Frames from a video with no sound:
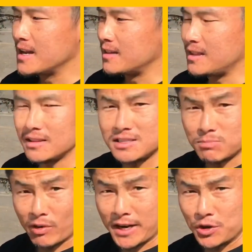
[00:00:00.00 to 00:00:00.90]
Now this is
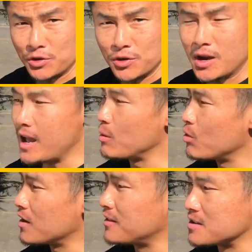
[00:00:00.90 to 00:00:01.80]
brand new, and what
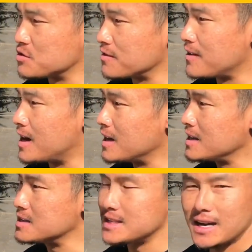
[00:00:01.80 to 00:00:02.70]
I've done so far
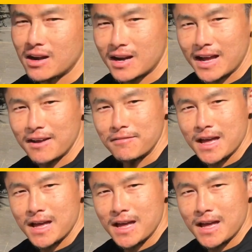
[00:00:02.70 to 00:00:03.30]
is that I have